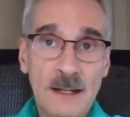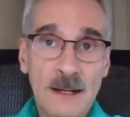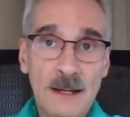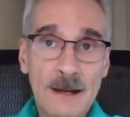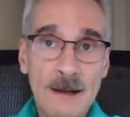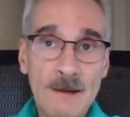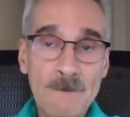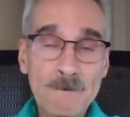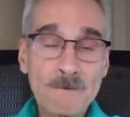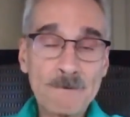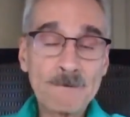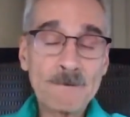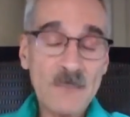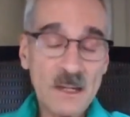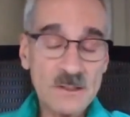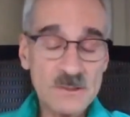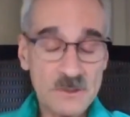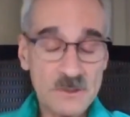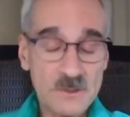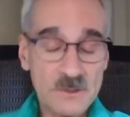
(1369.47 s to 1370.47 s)
Um,
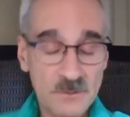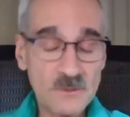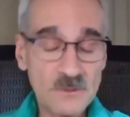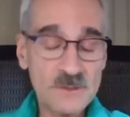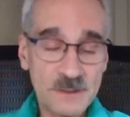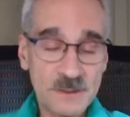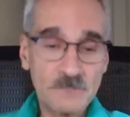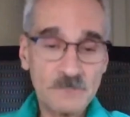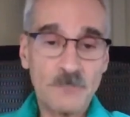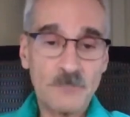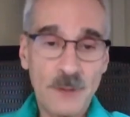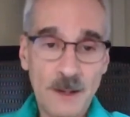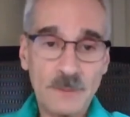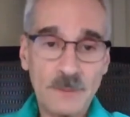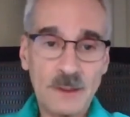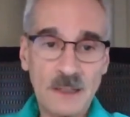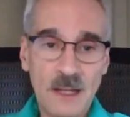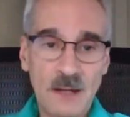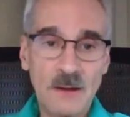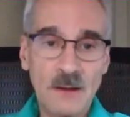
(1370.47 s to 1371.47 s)
so those are
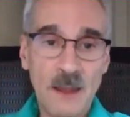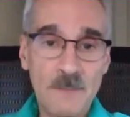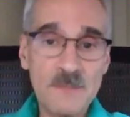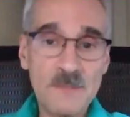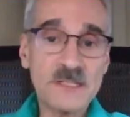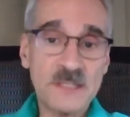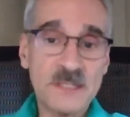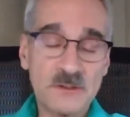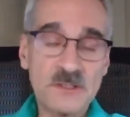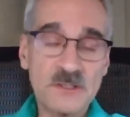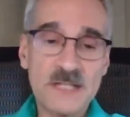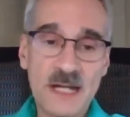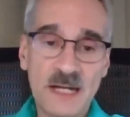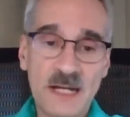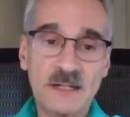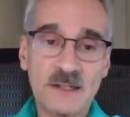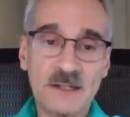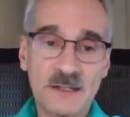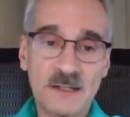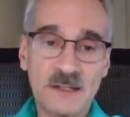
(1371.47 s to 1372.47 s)
probably, and, and
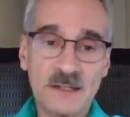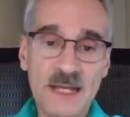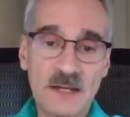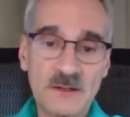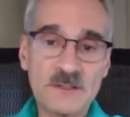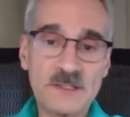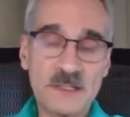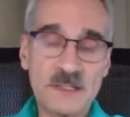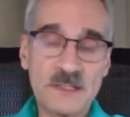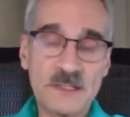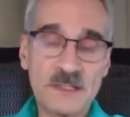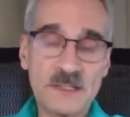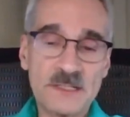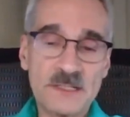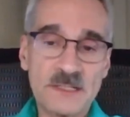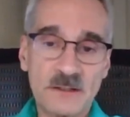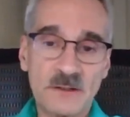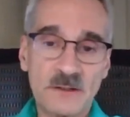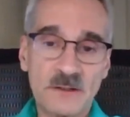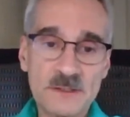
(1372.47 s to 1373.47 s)
misunderstanding the candlestick
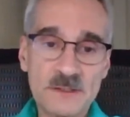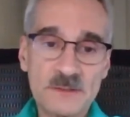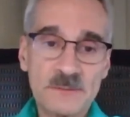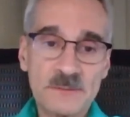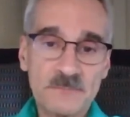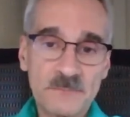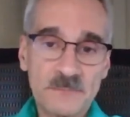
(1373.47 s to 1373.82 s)
signals.